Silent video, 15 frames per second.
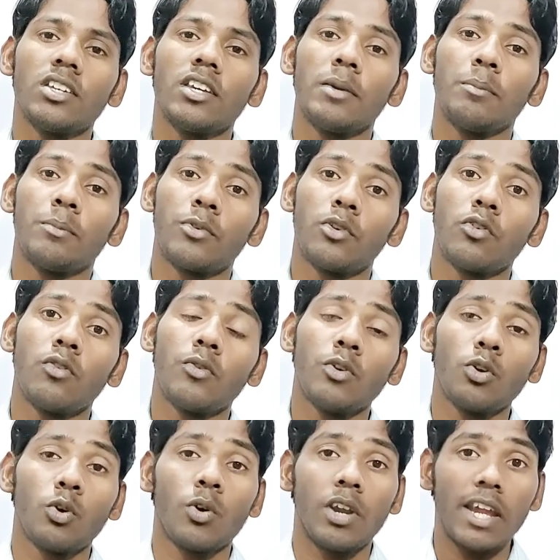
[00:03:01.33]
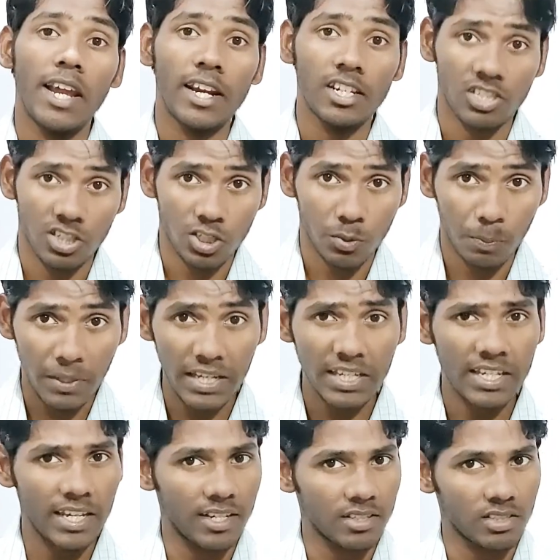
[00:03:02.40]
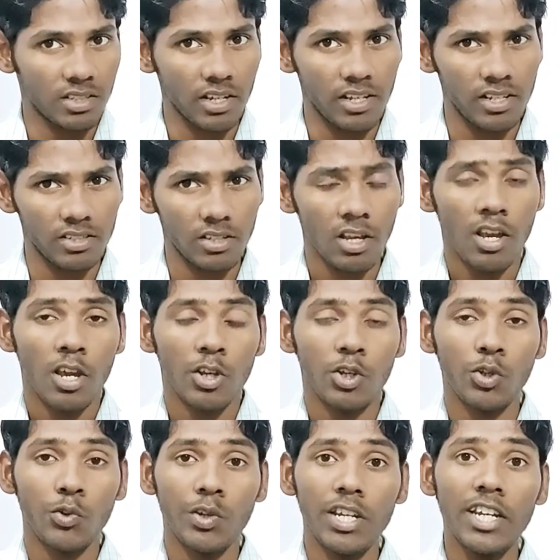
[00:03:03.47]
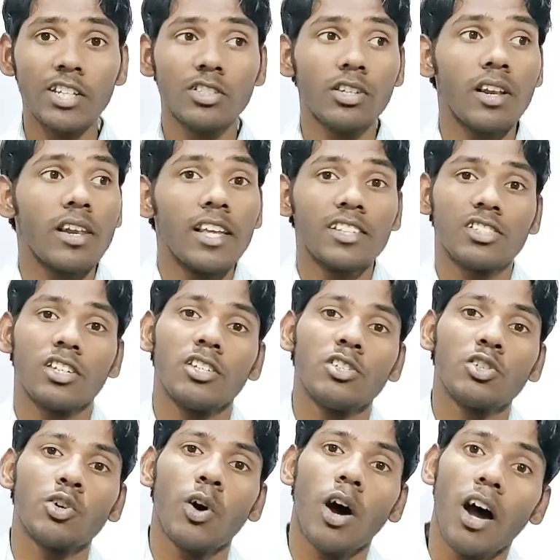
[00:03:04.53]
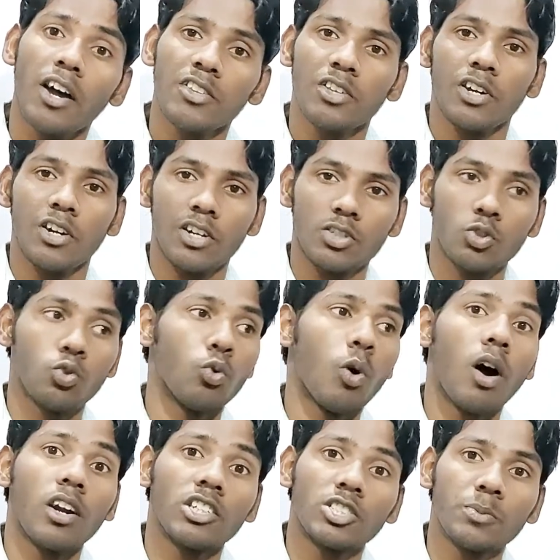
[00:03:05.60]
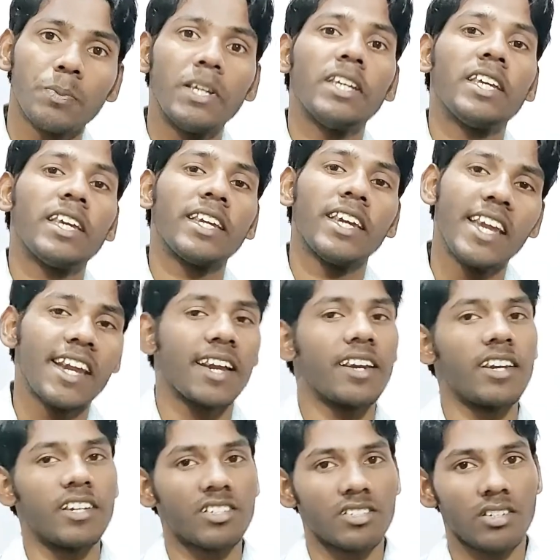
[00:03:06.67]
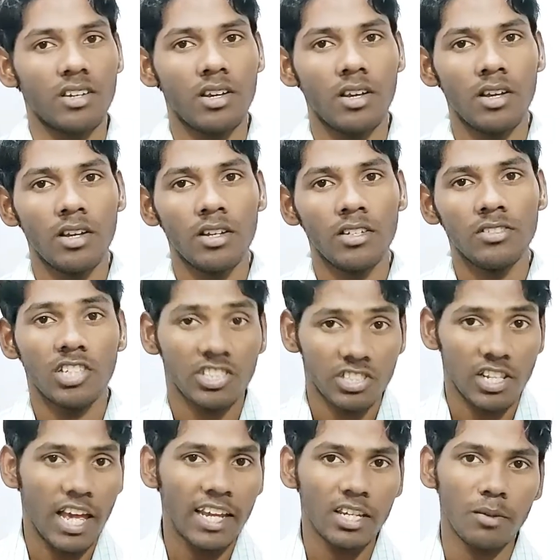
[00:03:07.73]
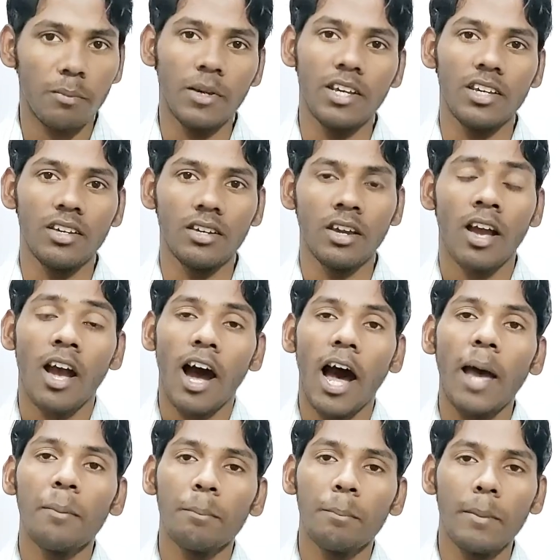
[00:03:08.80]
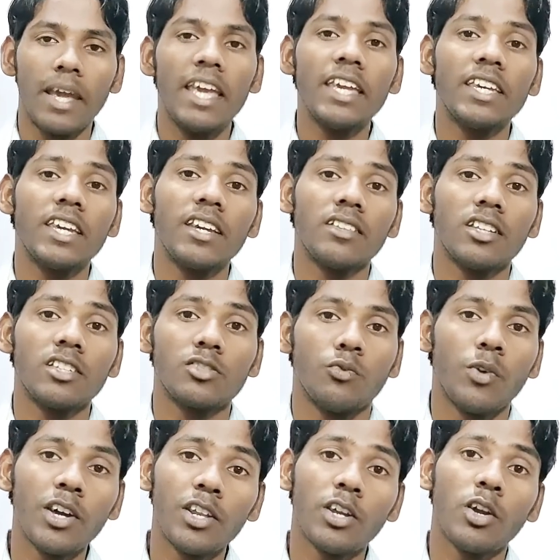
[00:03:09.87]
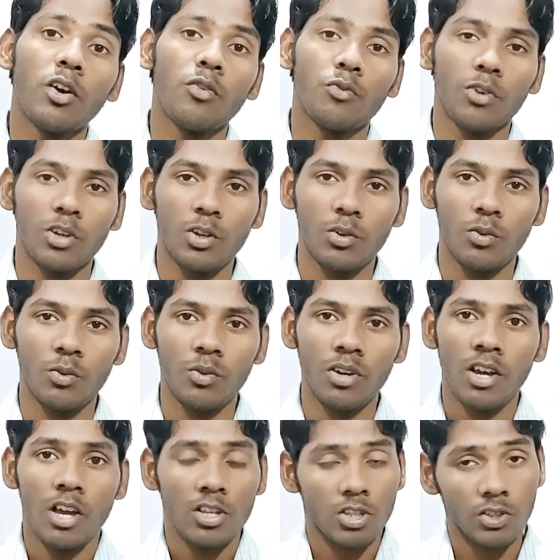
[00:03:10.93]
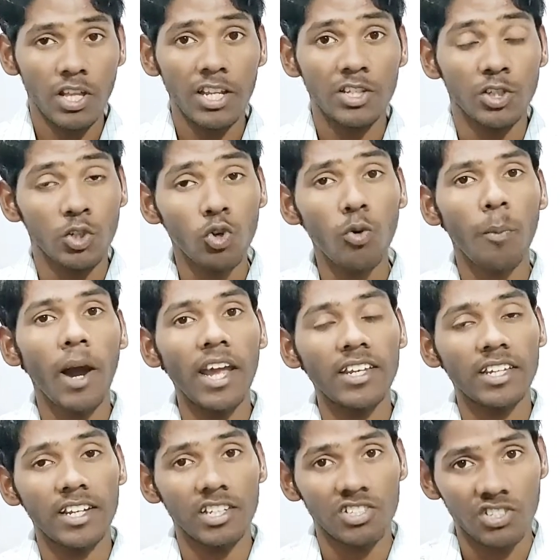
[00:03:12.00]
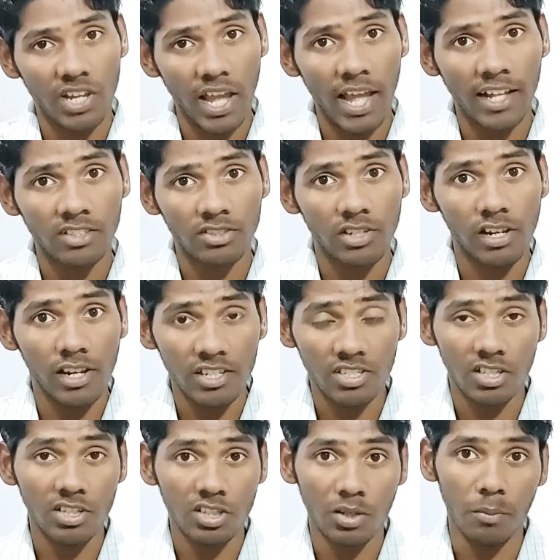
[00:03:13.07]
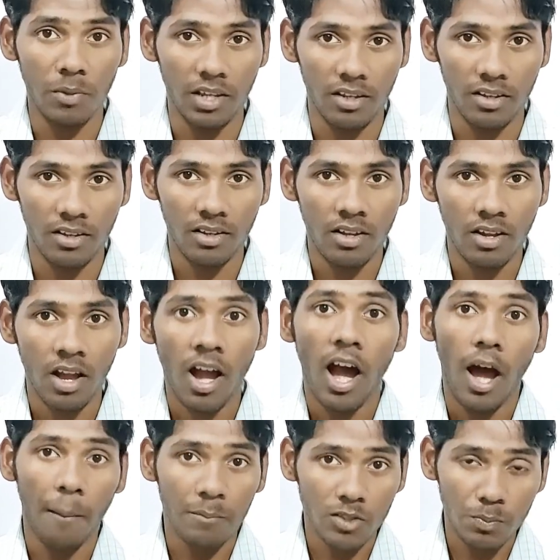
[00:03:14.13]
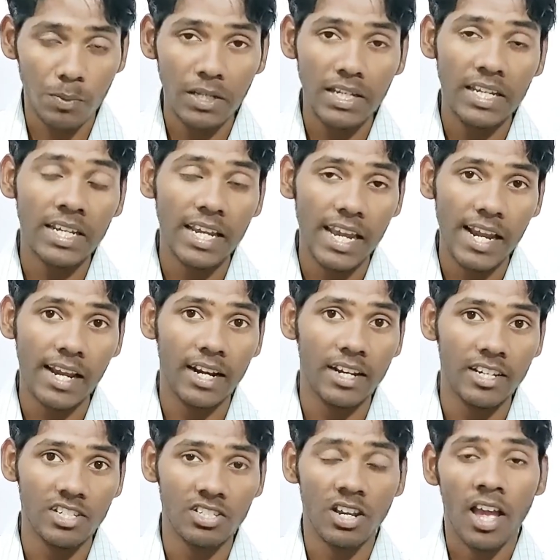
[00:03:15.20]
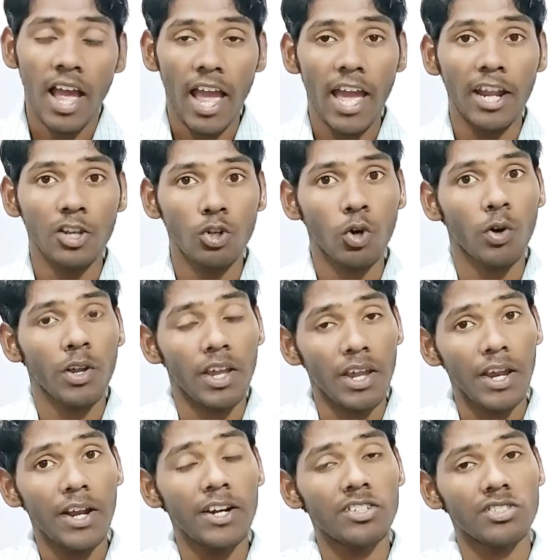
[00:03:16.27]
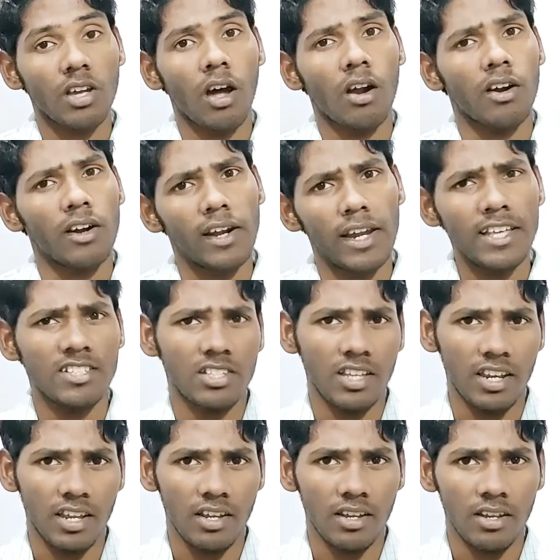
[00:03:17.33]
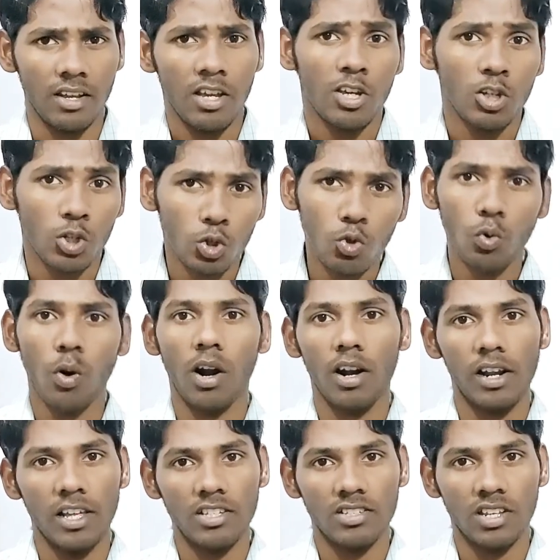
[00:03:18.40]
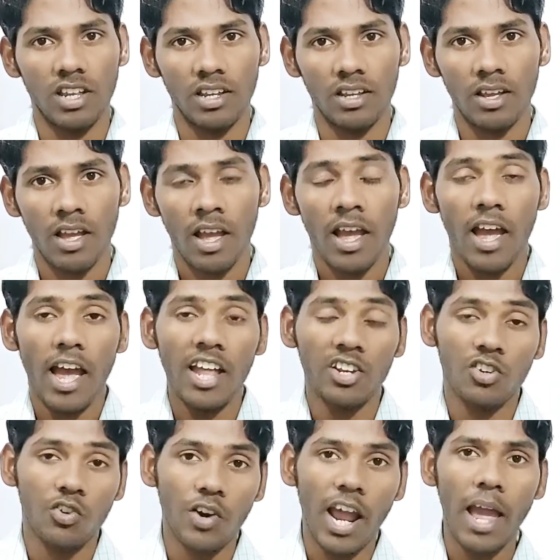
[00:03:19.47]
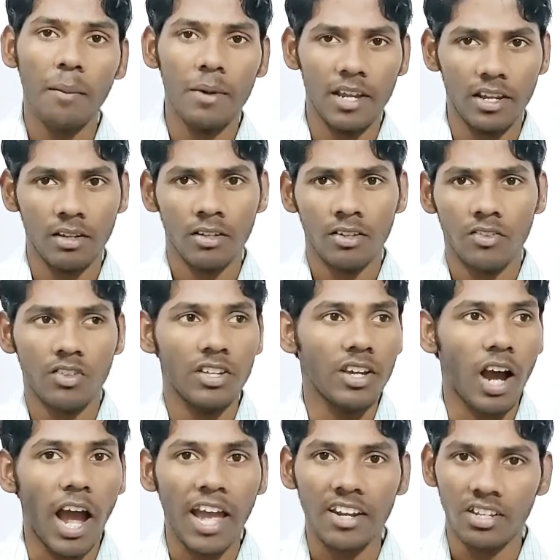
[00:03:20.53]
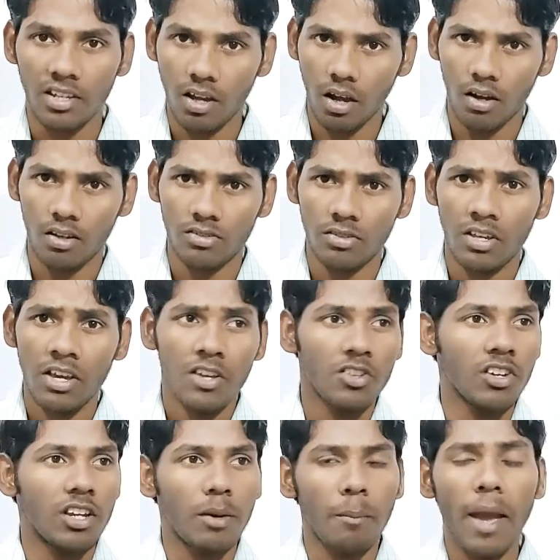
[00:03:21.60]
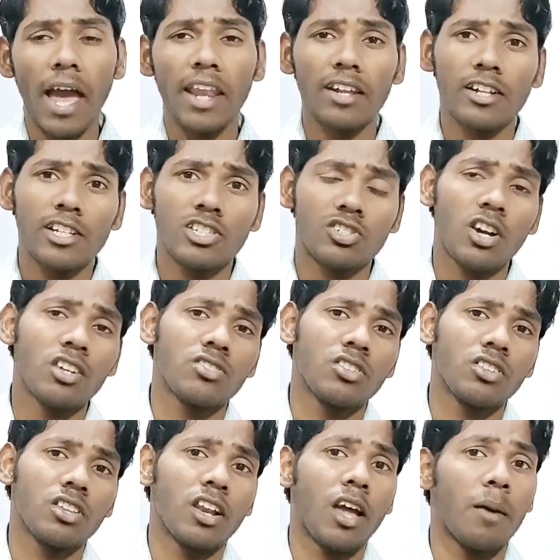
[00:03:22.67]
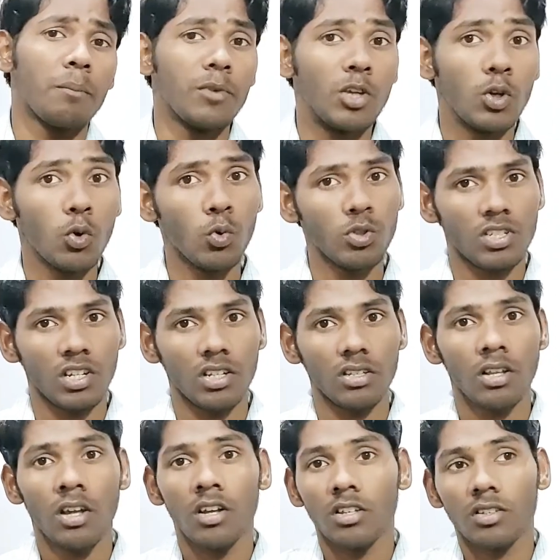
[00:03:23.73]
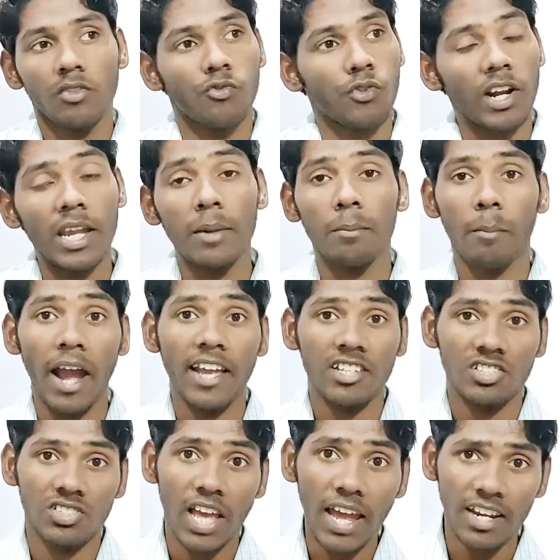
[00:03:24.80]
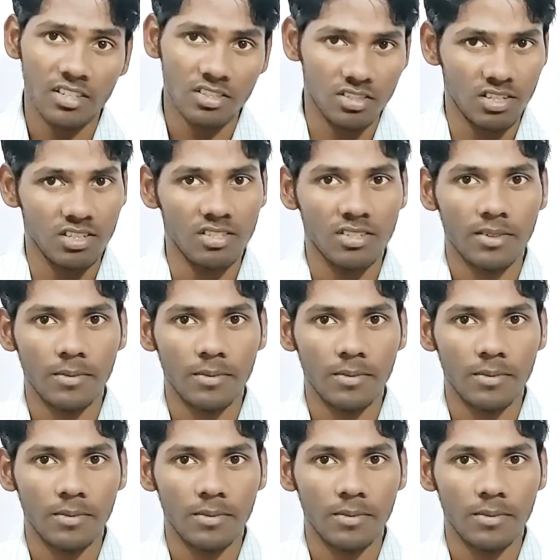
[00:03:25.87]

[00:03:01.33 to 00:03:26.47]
improve your English speaking skills, you need to listen to others who are speaking English. Just like me, I'm making this video for you so that you might get a chance to listen to me. I'm speaking English and your ears are listening. You are listening and grabbing the ideas, the grammatical structure that I'm using to frame my sentences.